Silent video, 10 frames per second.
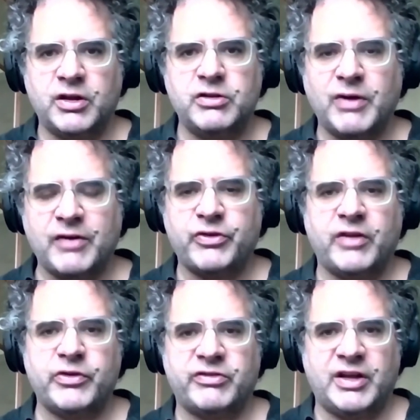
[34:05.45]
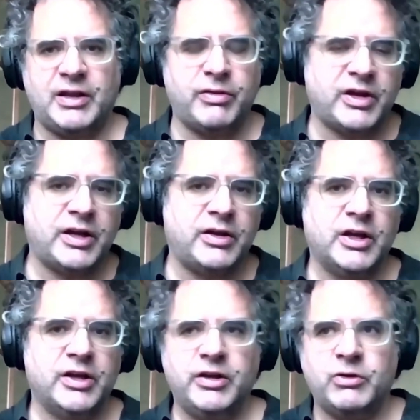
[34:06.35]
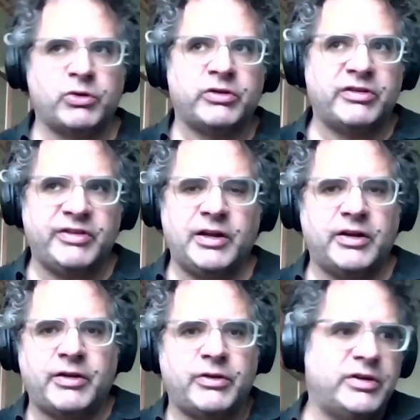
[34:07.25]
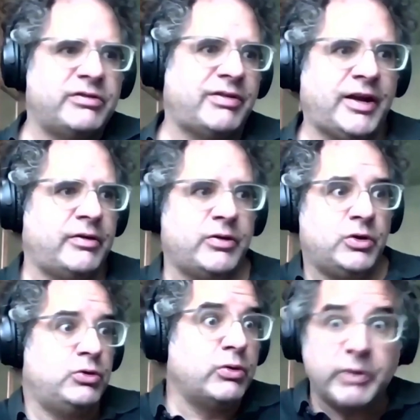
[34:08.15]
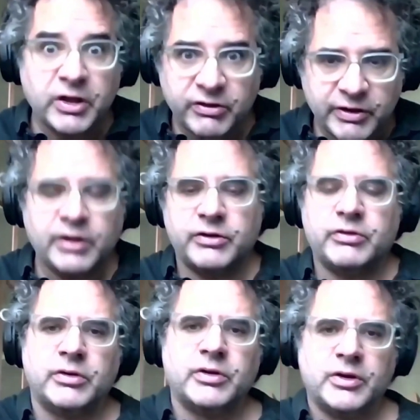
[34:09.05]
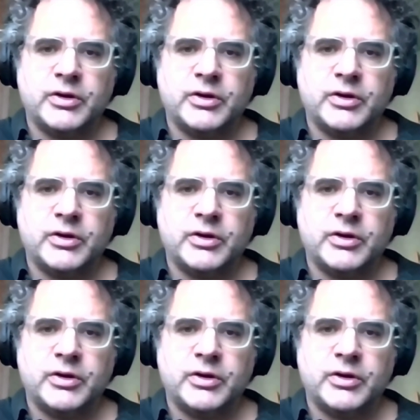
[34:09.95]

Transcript: And you have to understand that in order to sell it. Otherwise, who are we going to sell it to?